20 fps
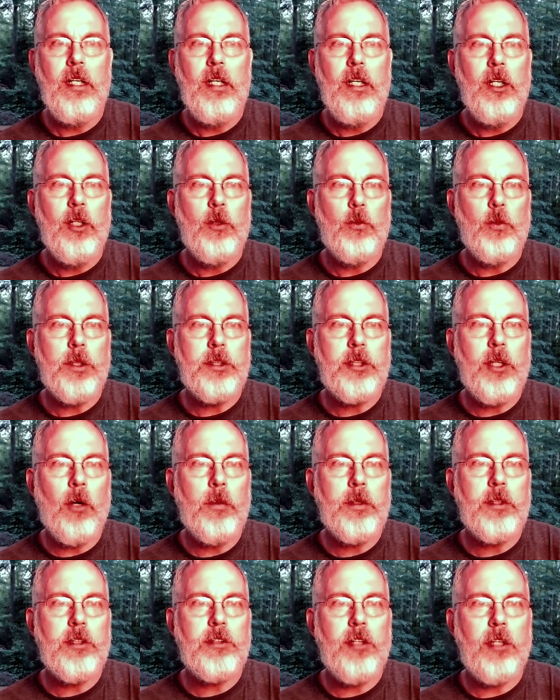would go
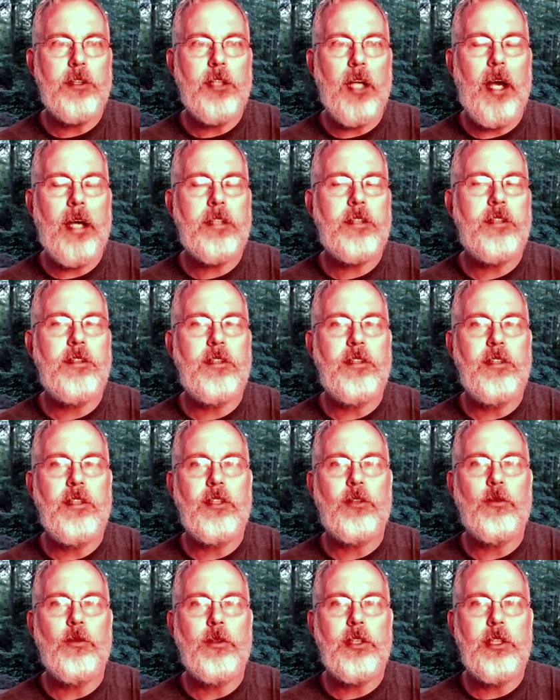into such
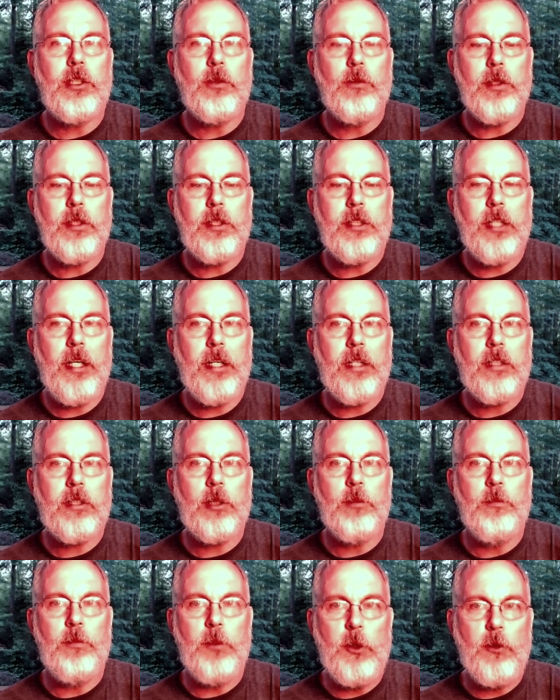ecstasies when she would take
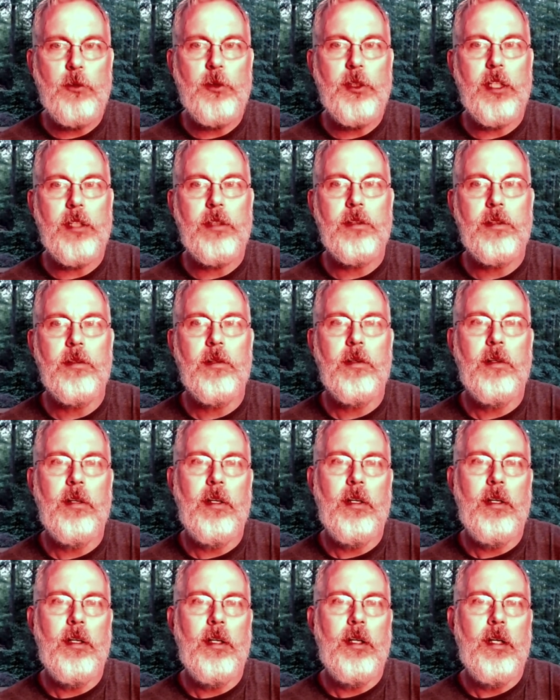communion
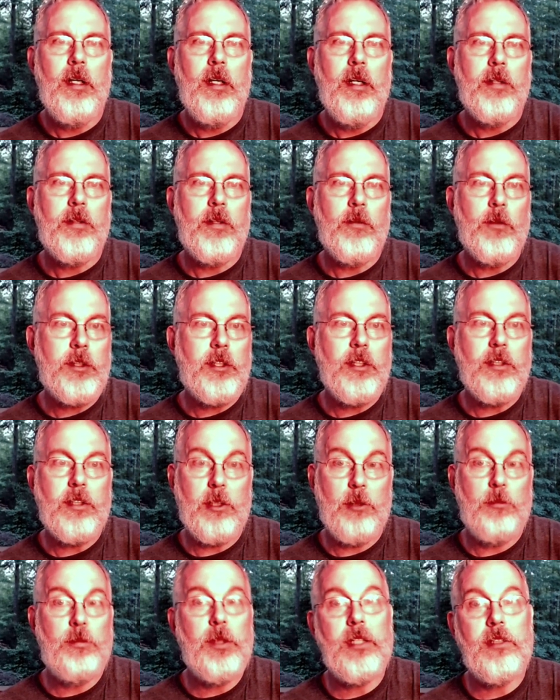which is
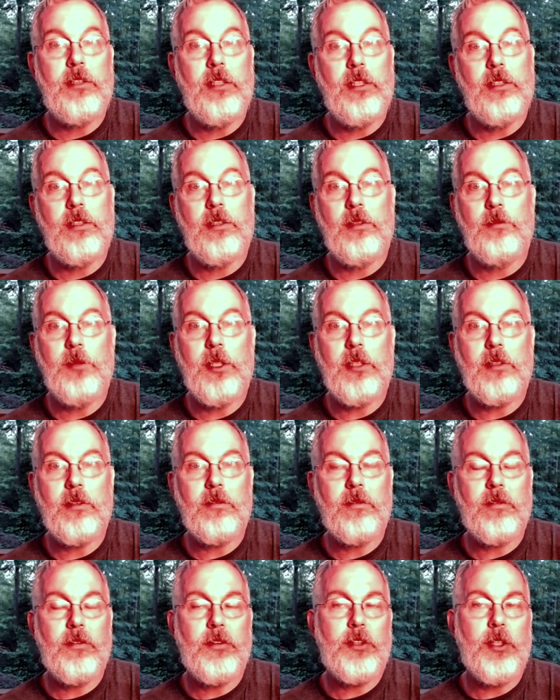a big deal
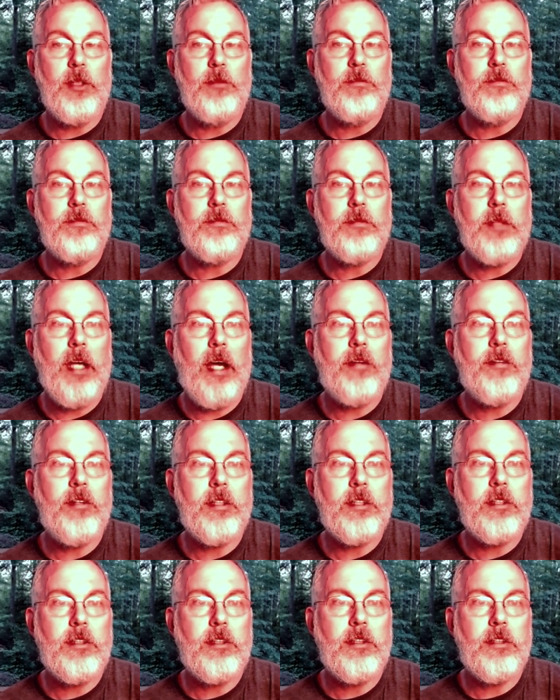among some
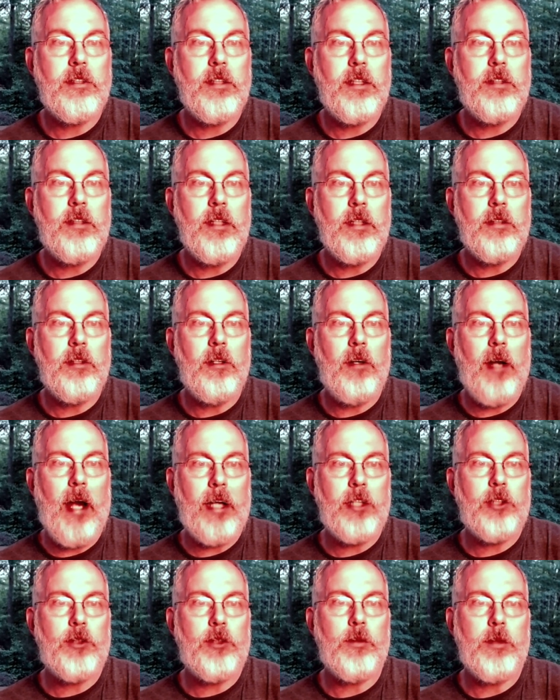catholics because they think they're
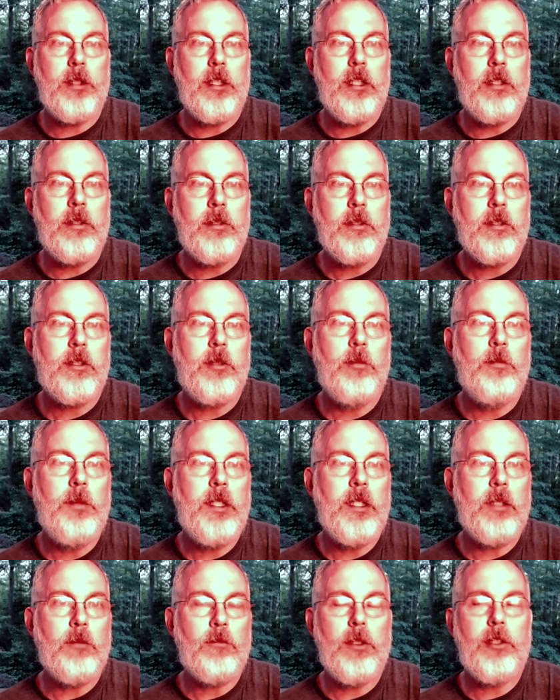actually
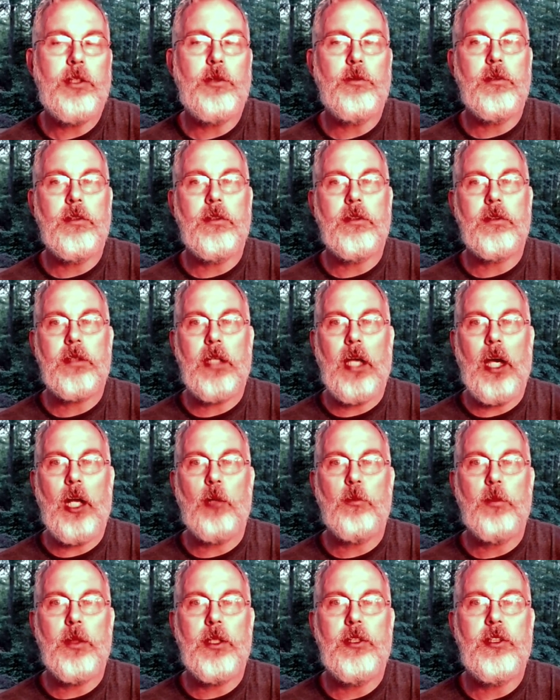committing ritual
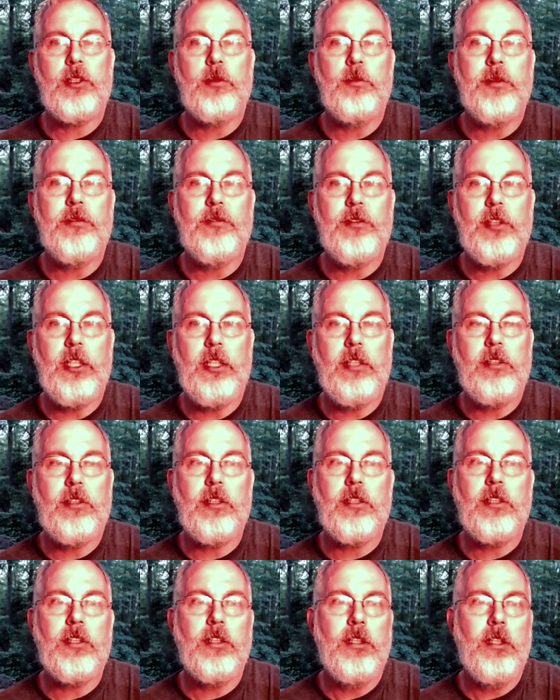cannibalism of
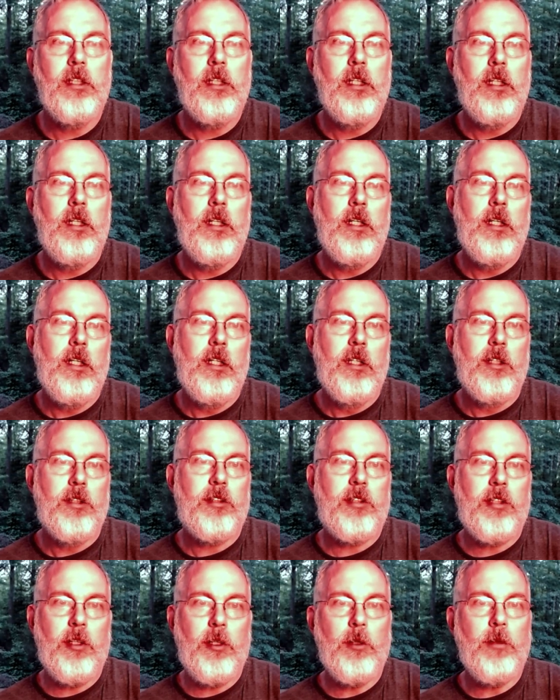jesus
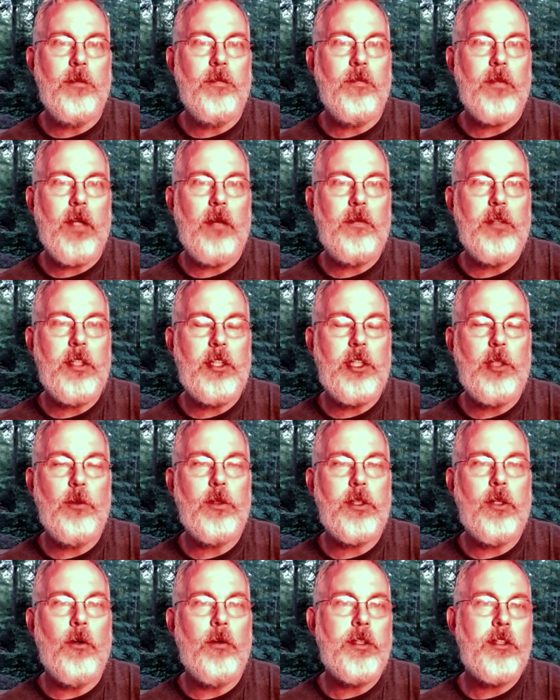so, I mean, she
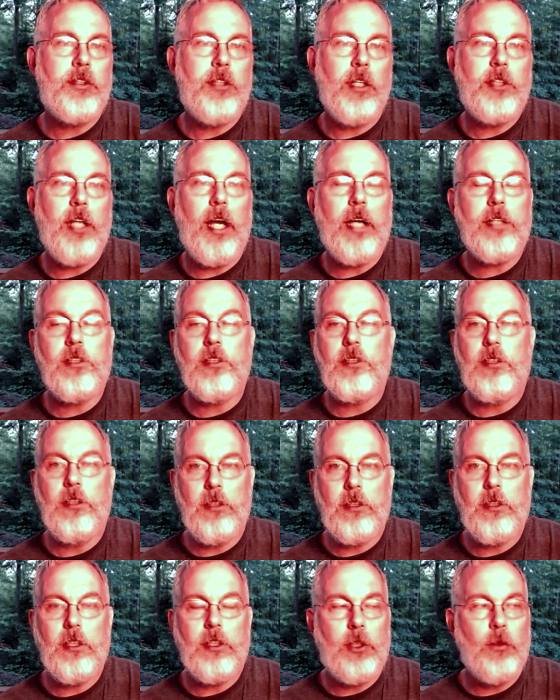would go into such
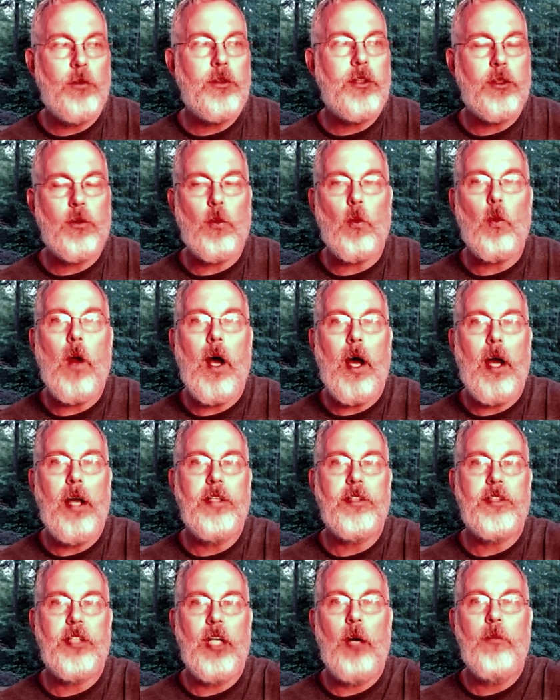ecstasies that she would just
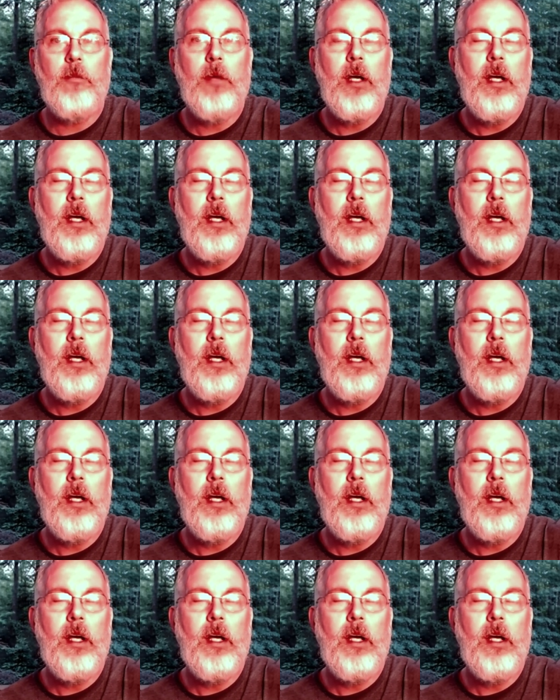rise up